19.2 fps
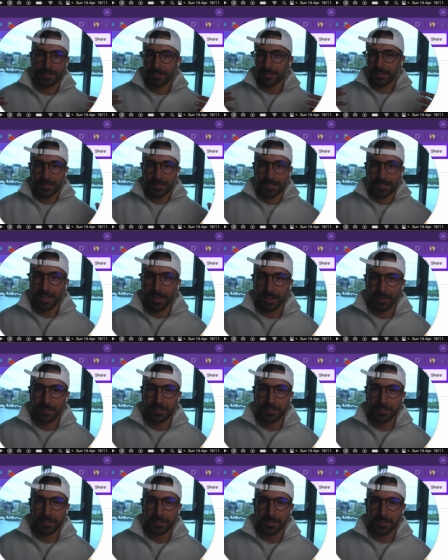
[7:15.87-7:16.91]
tell
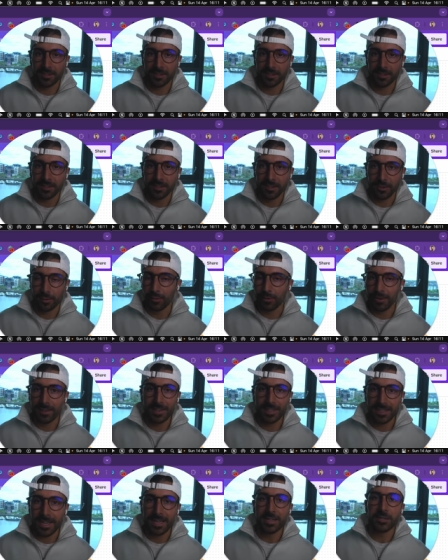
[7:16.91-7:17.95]
us that you're in the
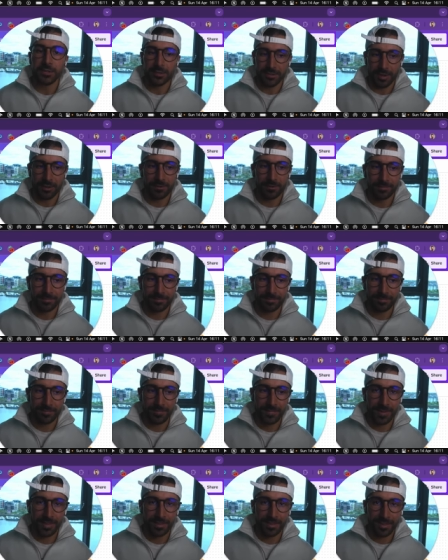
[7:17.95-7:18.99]
danger zone.
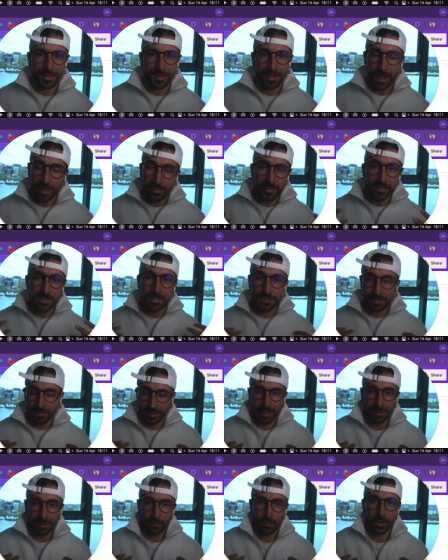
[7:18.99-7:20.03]
And this is
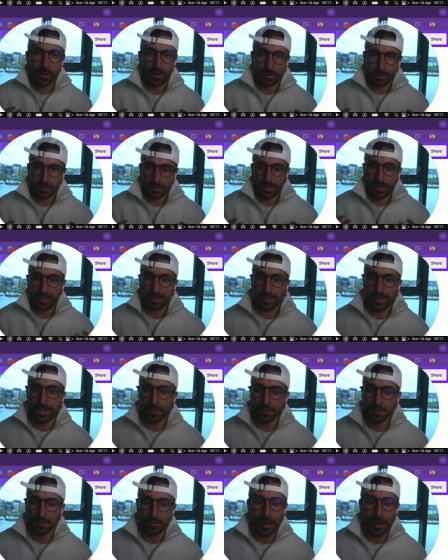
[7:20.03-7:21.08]
like when I say the
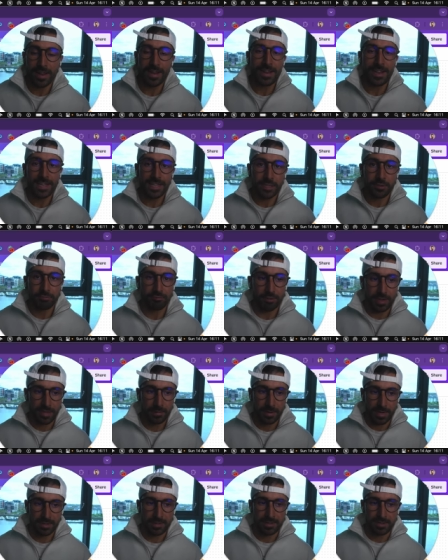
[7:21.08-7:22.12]
danger zone, I literally
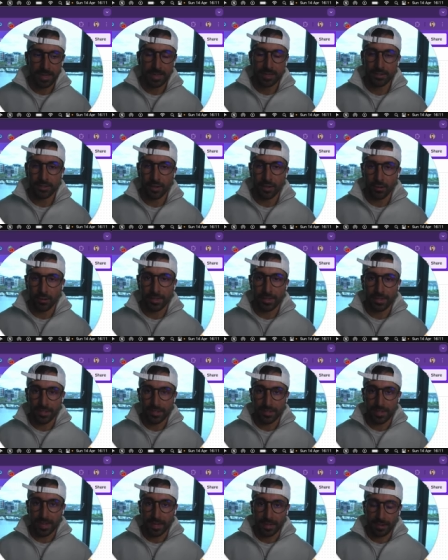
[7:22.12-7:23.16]
mean the danger zone. This
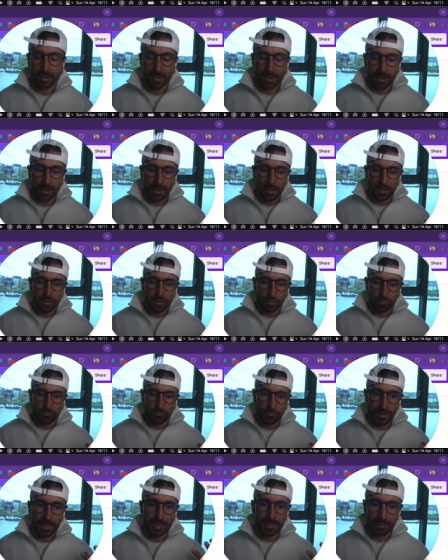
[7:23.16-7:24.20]
is a the
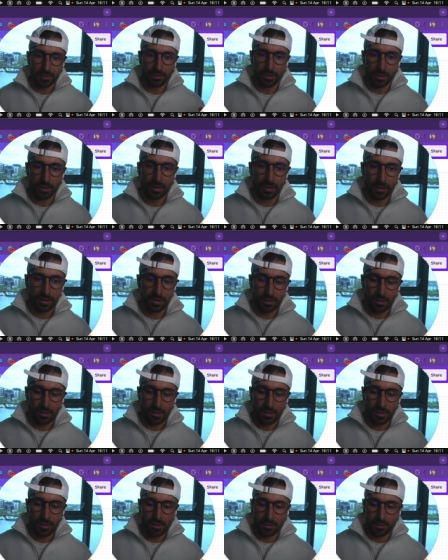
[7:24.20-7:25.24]
reason our
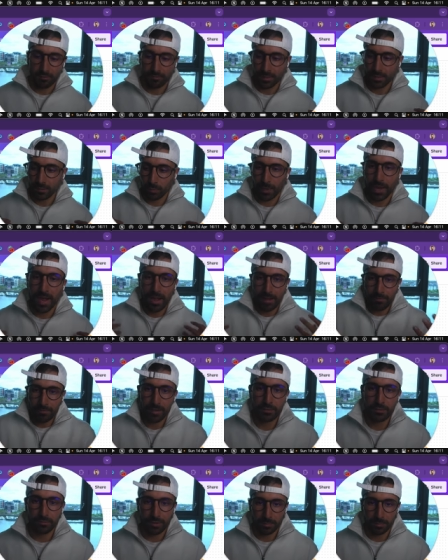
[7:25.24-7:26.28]
the reason we have
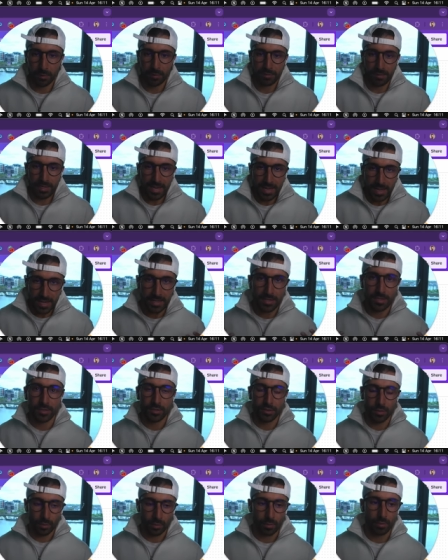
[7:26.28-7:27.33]
this response is
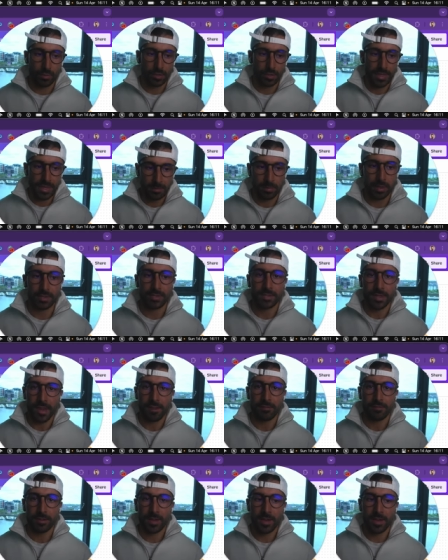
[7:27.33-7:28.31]
to keep us safe